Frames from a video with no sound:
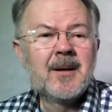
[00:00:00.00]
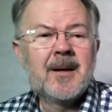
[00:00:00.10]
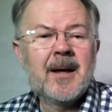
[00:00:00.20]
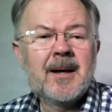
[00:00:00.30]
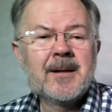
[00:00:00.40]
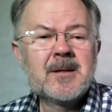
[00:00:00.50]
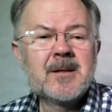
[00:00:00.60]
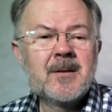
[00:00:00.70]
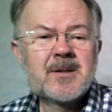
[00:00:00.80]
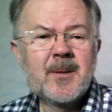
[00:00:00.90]
And
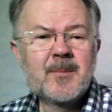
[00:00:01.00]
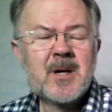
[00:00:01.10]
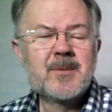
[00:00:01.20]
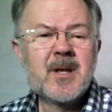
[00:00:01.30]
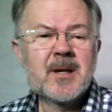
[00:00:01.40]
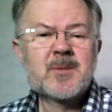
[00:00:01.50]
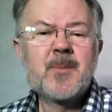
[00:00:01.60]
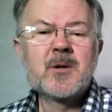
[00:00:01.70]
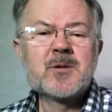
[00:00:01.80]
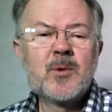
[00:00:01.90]
sometimes they
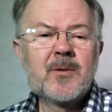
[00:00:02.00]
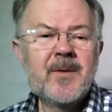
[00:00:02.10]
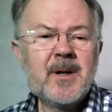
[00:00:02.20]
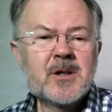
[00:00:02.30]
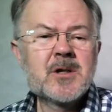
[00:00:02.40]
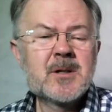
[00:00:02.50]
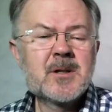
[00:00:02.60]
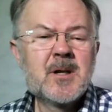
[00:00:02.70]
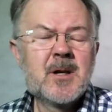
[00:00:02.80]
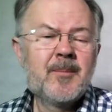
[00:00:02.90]
expose more features,